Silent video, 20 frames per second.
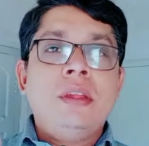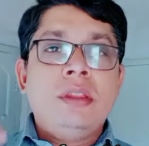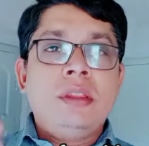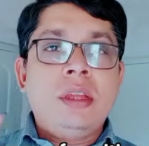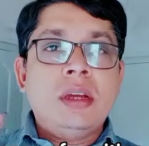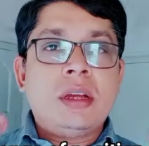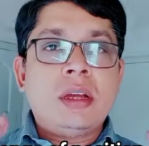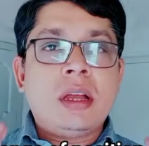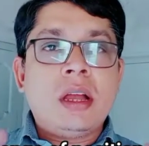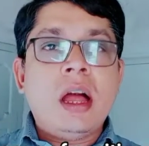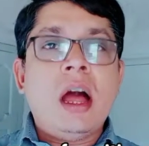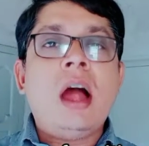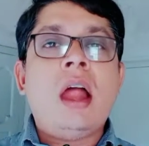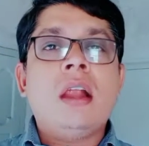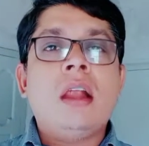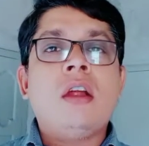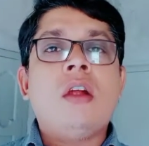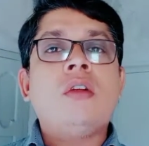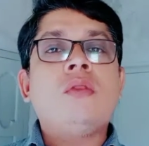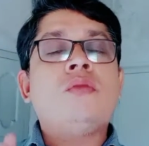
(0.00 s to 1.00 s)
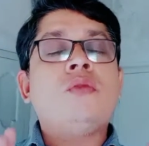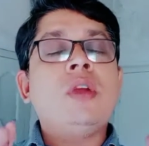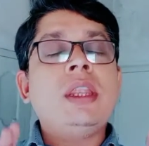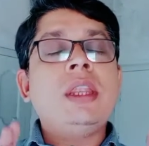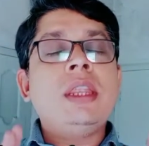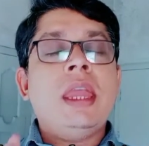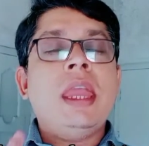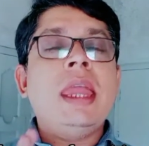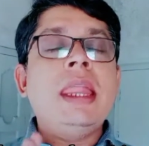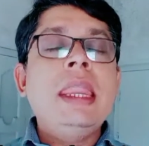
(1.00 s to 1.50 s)
the car or
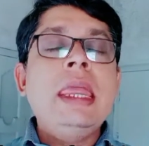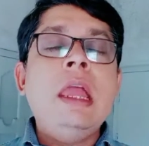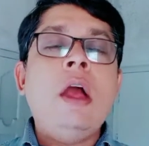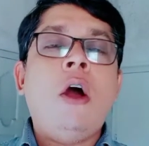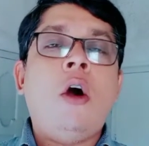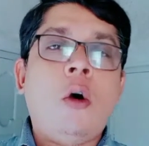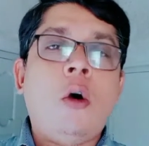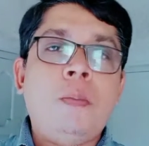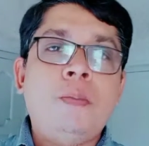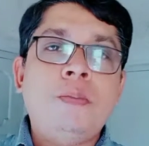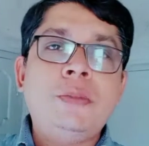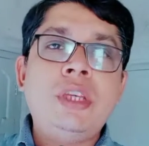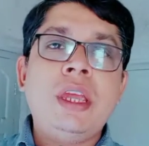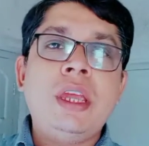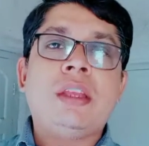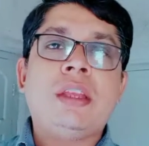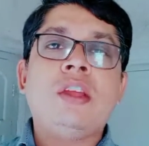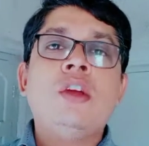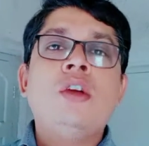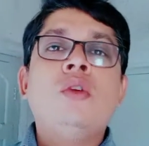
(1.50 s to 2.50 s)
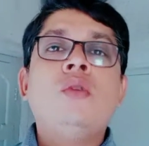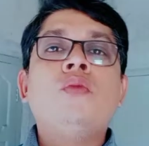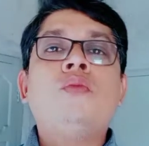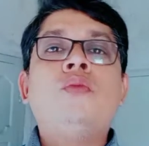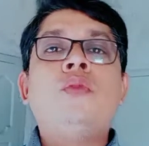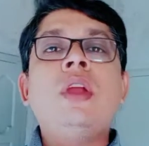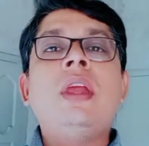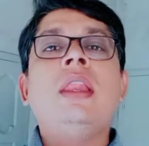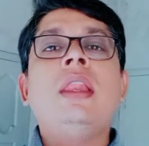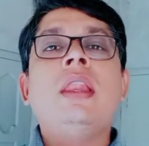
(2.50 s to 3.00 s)
when any object
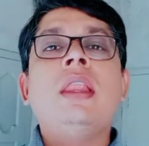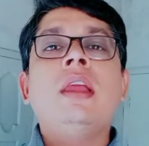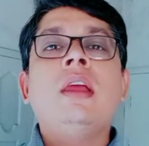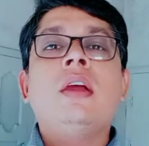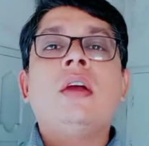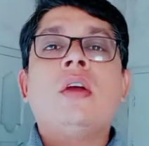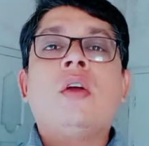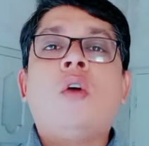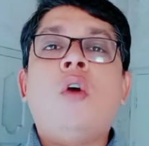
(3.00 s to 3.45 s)
will